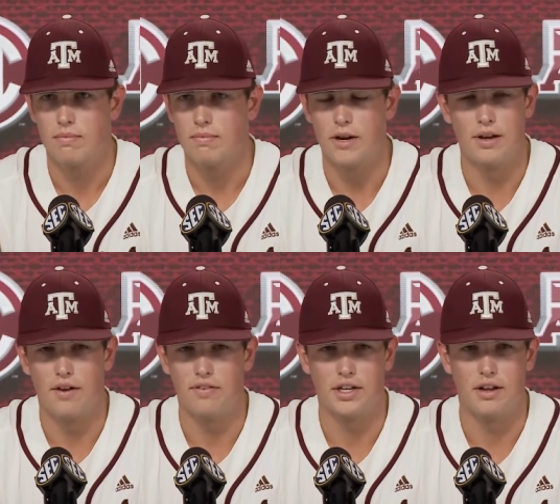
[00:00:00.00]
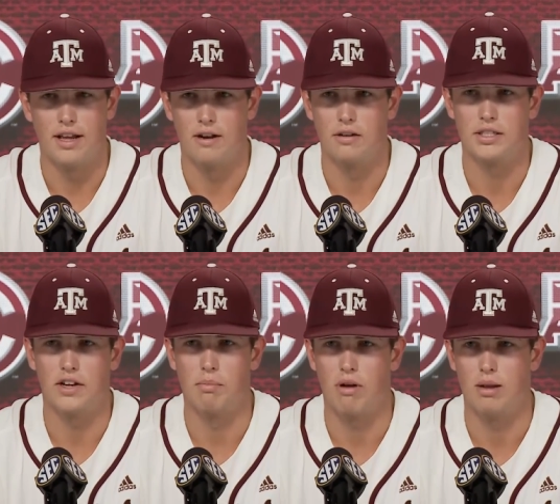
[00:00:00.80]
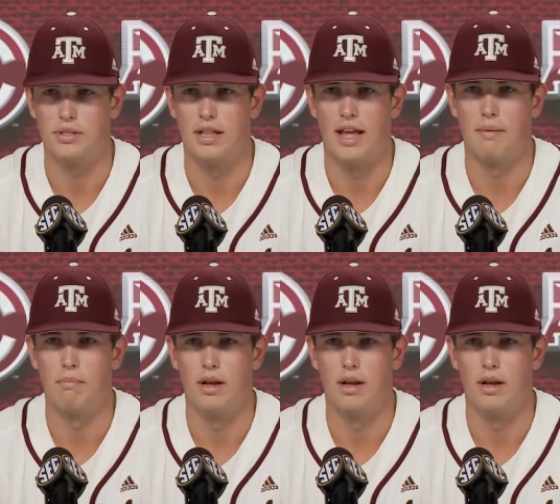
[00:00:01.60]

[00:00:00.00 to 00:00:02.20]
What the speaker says: They're definitely good hitters. Give them props to that.